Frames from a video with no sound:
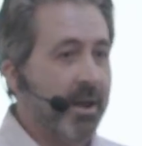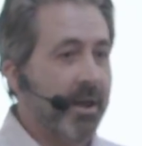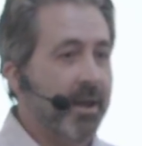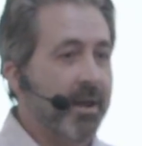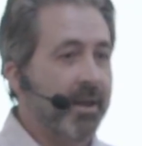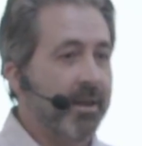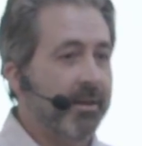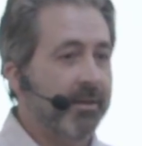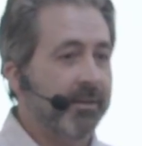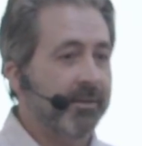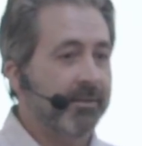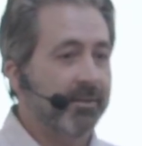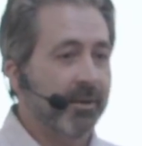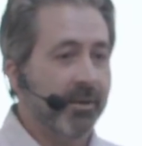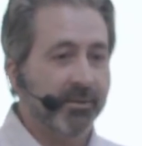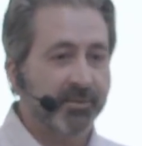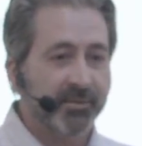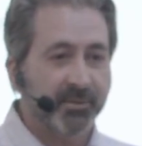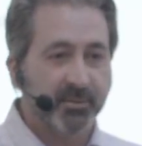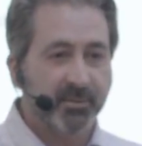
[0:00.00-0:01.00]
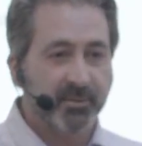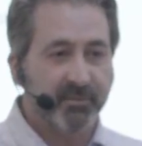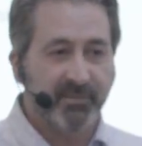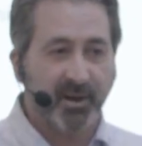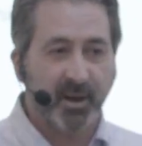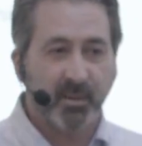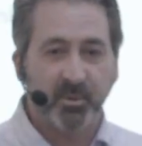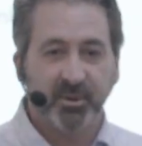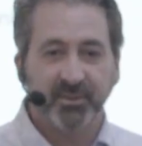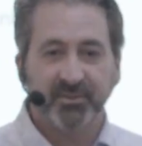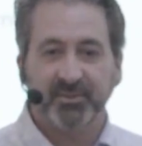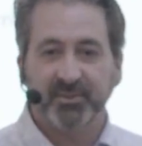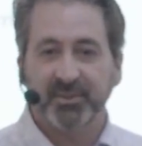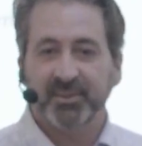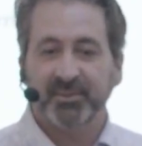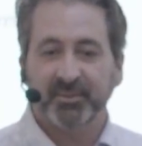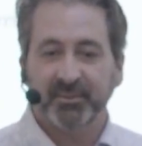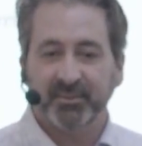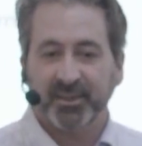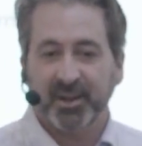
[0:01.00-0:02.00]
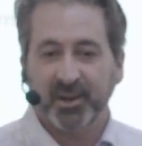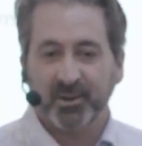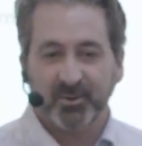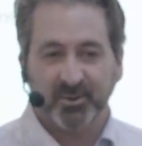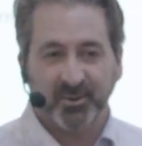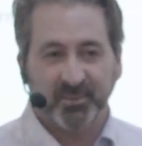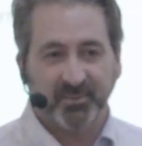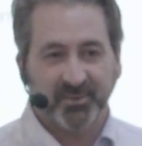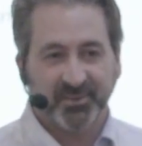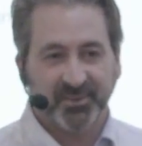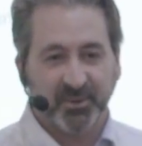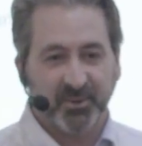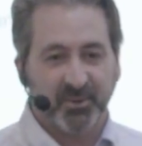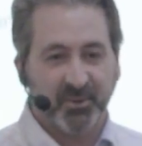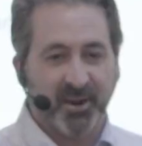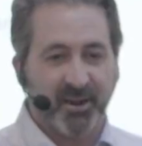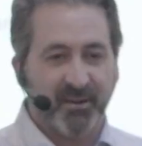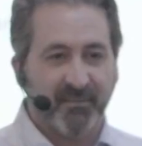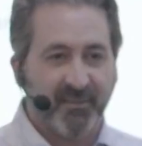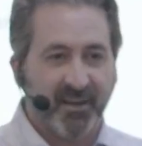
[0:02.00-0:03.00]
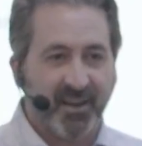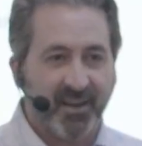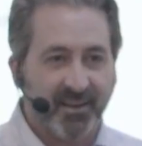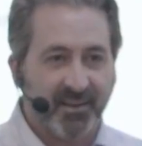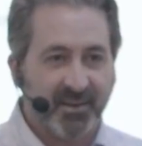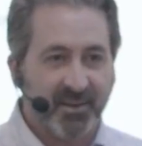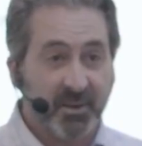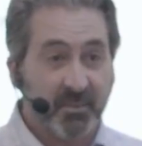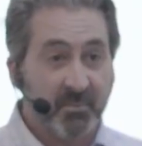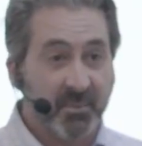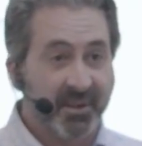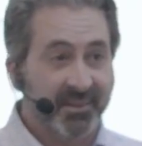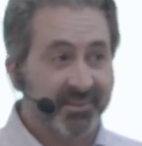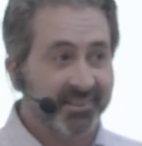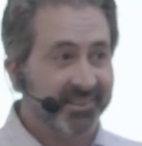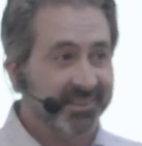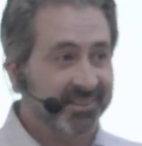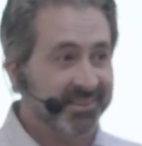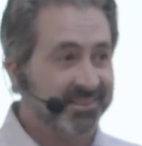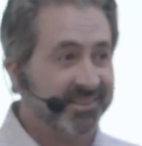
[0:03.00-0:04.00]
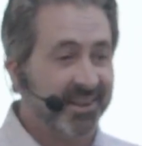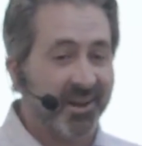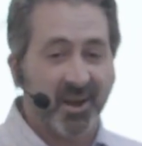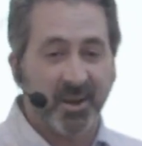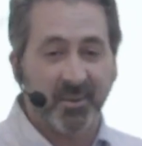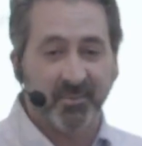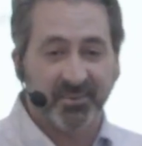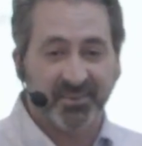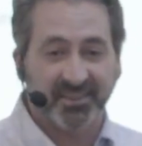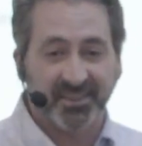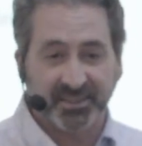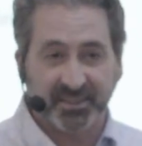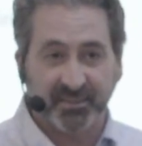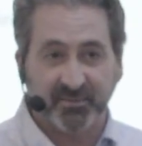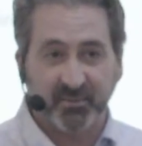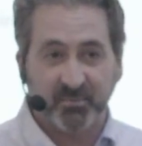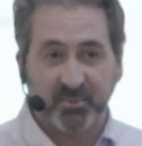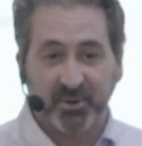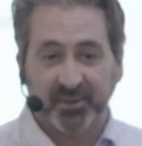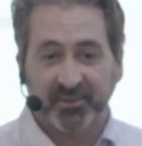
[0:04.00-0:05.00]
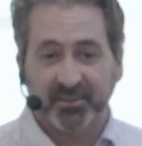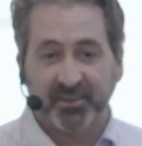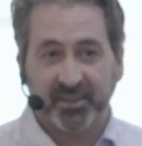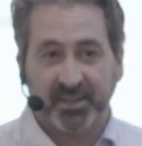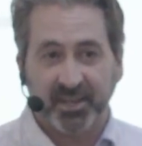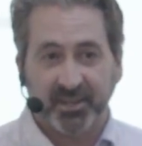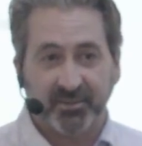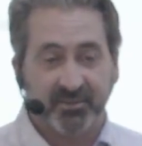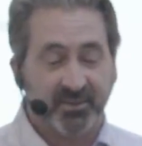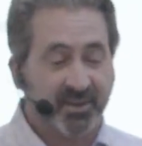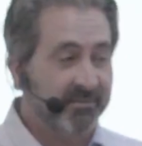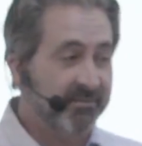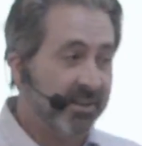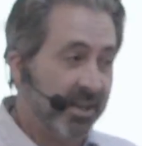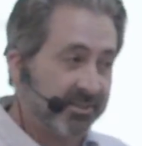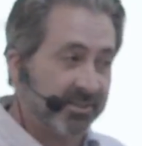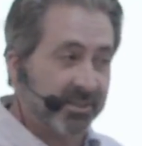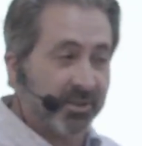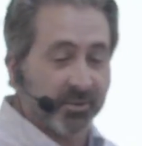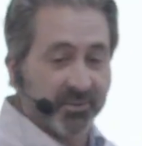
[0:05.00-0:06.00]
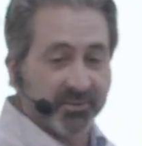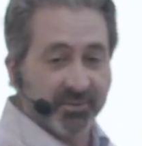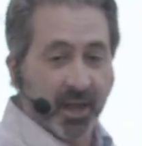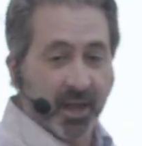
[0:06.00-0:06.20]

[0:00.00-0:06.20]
and also the vibrant streets of Stockholm. So I've had an amazing time seeing different parts of the country. I've yet to go